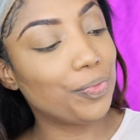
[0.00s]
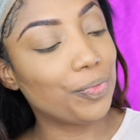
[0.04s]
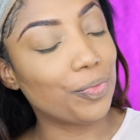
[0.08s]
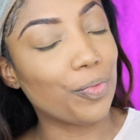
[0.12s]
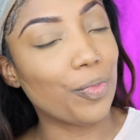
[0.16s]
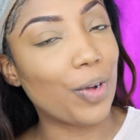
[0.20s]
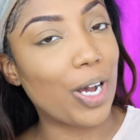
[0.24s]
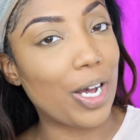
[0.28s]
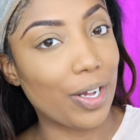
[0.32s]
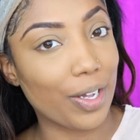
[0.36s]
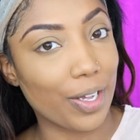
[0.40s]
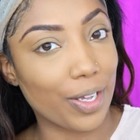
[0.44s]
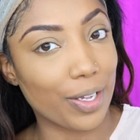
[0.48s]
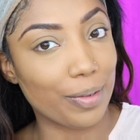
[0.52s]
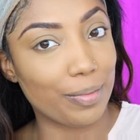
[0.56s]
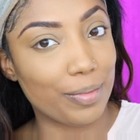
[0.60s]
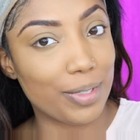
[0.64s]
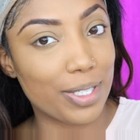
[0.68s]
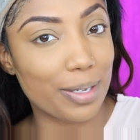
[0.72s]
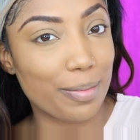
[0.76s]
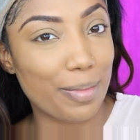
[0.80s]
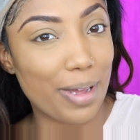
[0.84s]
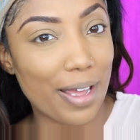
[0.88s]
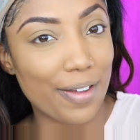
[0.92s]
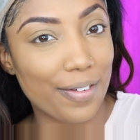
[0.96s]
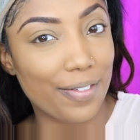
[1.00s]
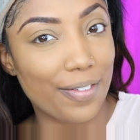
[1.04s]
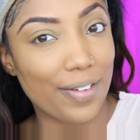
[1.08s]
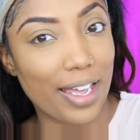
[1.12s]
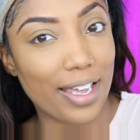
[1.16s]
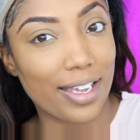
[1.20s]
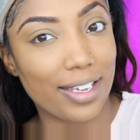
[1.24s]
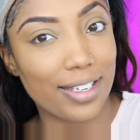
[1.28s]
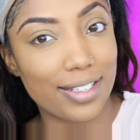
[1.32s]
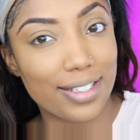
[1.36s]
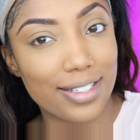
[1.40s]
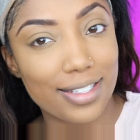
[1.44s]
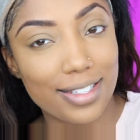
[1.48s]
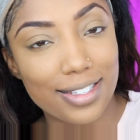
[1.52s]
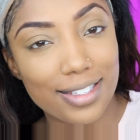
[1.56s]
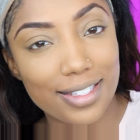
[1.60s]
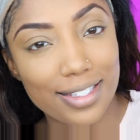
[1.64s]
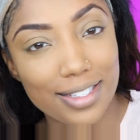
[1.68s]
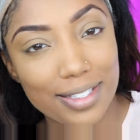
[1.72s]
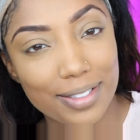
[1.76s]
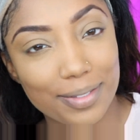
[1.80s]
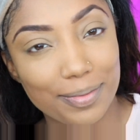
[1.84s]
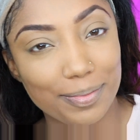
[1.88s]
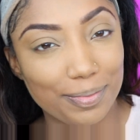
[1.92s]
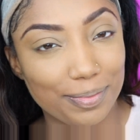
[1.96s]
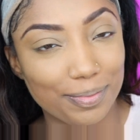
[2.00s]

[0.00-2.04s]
Welcome to my face.